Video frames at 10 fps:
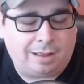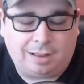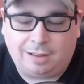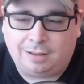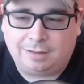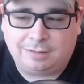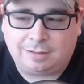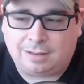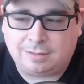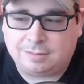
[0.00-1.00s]
uh,
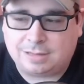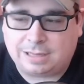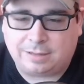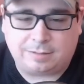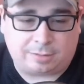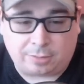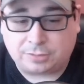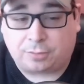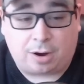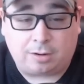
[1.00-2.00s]
the the
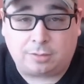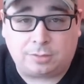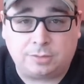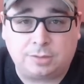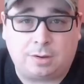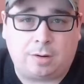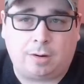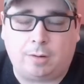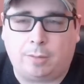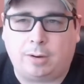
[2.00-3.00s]
Crystal Chronicles,
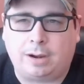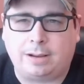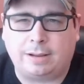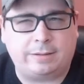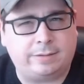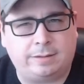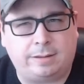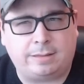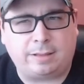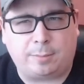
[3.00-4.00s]
or, or I, I,
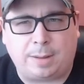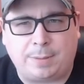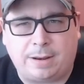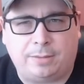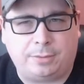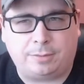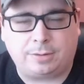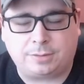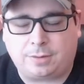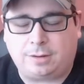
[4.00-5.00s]
think there might be another
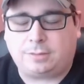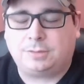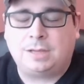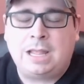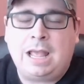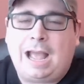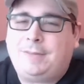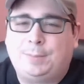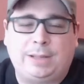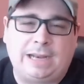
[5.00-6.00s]
Crystal Chronicles. I
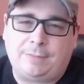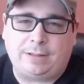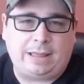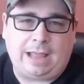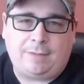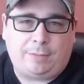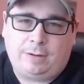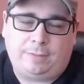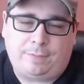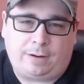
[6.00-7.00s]
haven't played everything
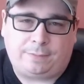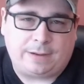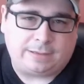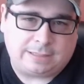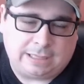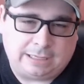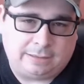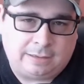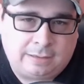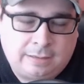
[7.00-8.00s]
ever in Final Fantasy
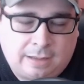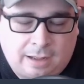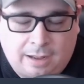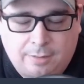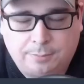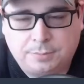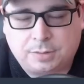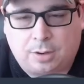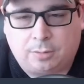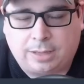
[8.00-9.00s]
Land. Um,
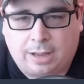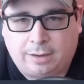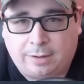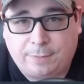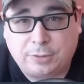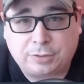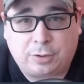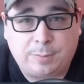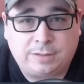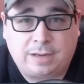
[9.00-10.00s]
so yeah, and if you just
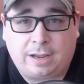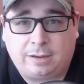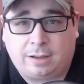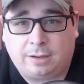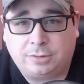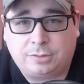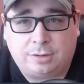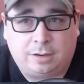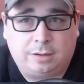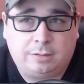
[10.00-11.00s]
heard me say uh,
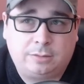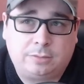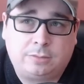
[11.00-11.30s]
uh,